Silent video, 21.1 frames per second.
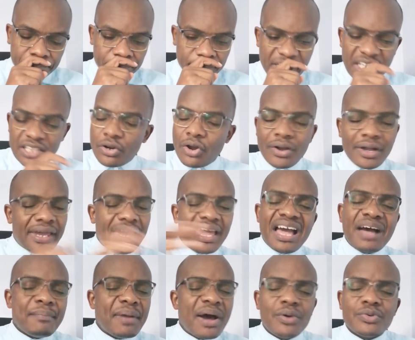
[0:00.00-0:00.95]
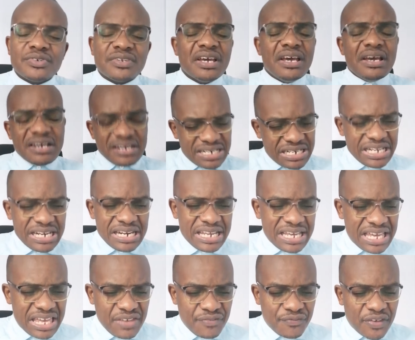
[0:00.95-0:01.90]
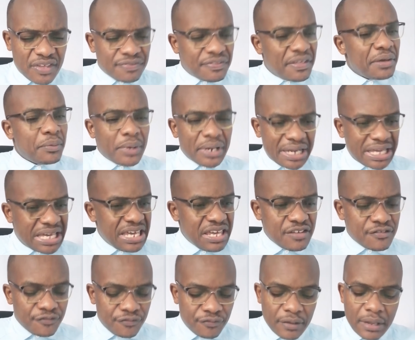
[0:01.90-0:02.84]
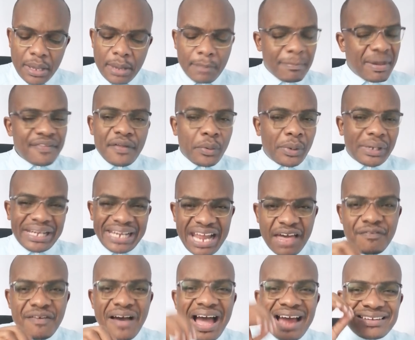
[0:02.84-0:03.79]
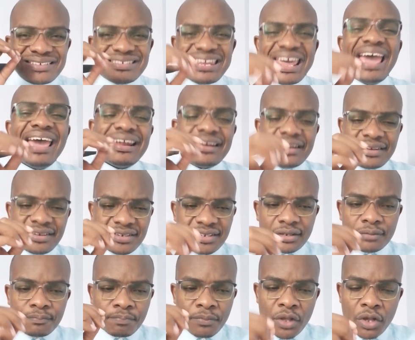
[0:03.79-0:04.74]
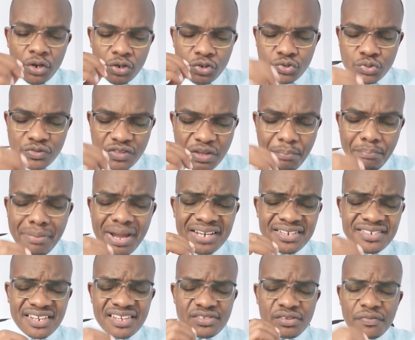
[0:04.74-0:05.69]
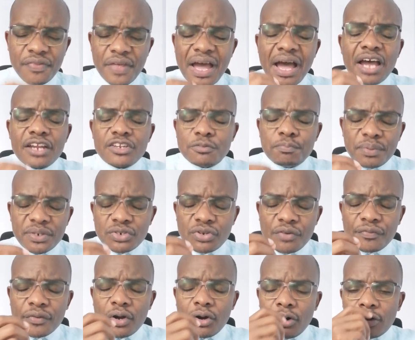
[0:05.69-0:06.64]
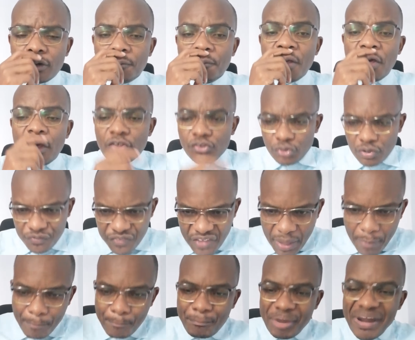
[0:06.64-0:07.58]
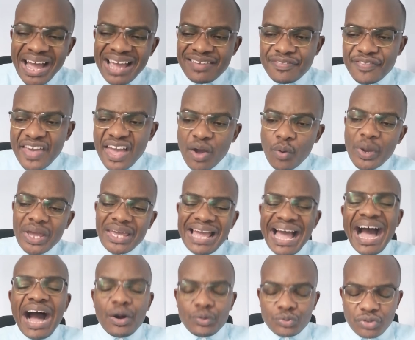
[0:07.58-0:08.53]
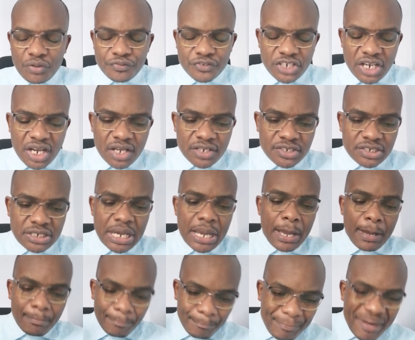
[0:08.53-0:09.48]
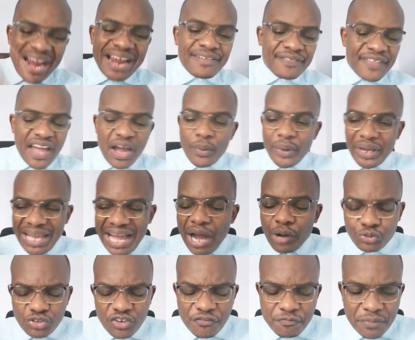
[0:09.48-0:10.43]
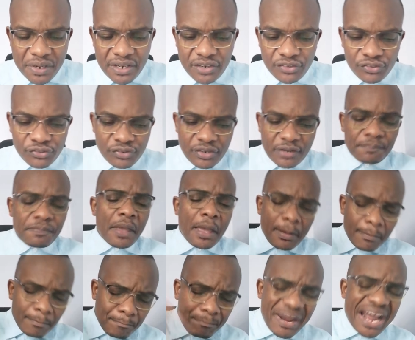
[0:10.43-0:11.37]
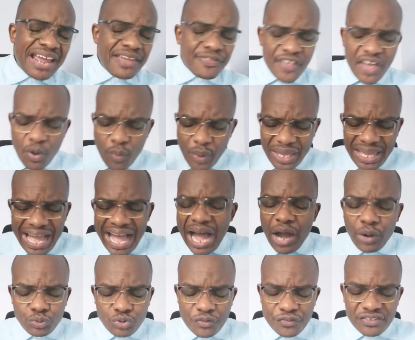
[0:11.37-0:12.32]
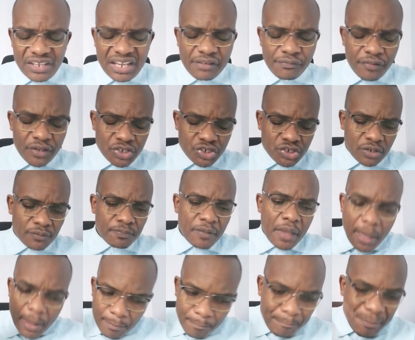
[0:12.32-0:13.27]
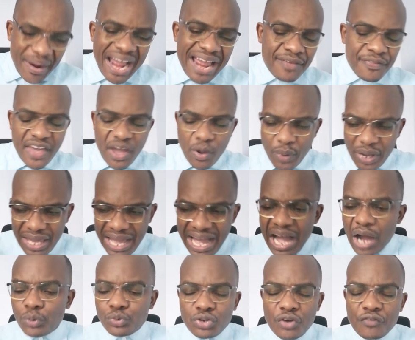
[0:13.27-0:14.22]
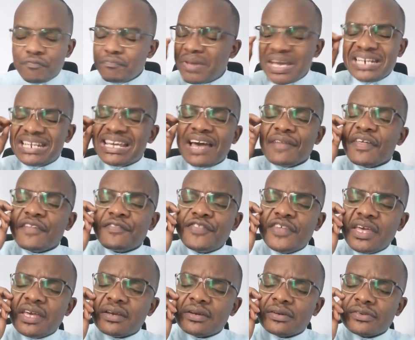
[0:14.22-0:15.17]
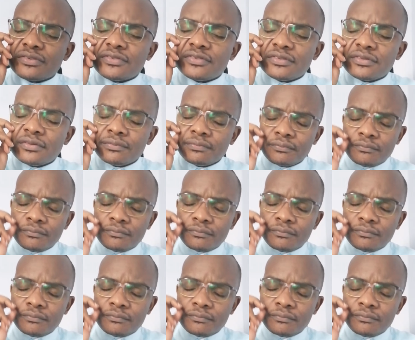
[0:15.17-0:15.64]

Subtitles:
They don't care about really giving. They will give, but they will never attend to the matters of the heartbeat of God. So they buy their way out of church, buy their way out of ministry, buy their way out of salvation, buy their way out of many other things.